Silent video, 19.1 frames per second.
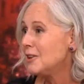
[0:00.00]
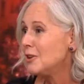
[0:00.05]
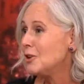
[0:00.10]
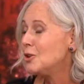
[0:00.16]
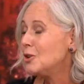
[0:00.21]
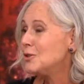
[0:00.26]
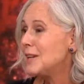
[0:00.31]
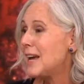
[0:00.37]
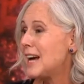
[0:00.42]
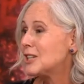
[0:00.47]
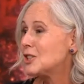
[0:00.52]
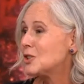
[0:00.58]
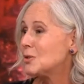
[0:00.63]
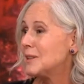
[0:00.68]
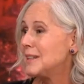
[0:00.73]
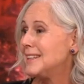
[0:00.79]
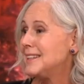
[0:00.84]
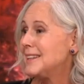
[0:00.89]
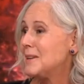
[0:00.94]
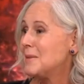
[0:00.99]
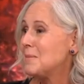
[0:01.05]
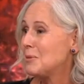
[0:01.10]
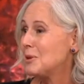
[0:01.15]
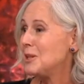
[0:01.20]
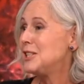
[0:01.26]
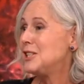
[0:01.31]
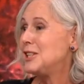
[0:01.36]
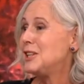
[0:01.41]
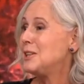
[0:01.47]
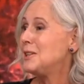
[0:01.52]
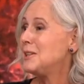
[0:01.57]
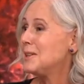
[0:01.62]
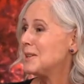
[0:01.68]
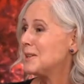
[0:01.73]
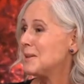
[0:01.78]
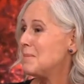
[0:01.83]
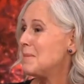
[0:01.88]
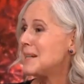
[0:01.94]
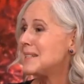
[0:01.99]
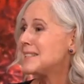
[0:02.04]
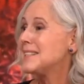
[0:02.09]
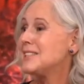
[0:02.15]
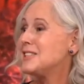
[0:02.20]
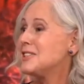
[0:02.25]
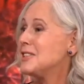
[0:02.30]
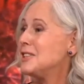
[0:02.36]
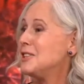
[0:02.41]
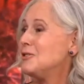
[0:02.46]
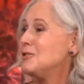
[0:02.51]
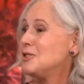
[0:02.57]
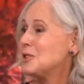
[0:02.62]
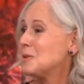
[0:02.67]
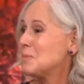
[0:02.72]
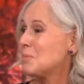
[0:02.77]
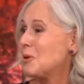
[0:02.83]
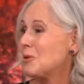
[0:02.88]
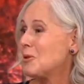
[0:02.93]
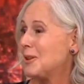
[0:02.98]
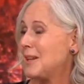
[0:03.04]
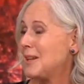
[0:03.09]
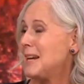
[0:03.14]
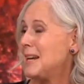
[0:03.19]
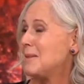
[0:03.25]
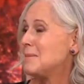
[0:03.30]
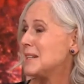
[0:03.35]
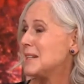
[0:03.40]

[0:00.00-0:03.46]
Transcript: who's actually preaching the message that you just proclaimed.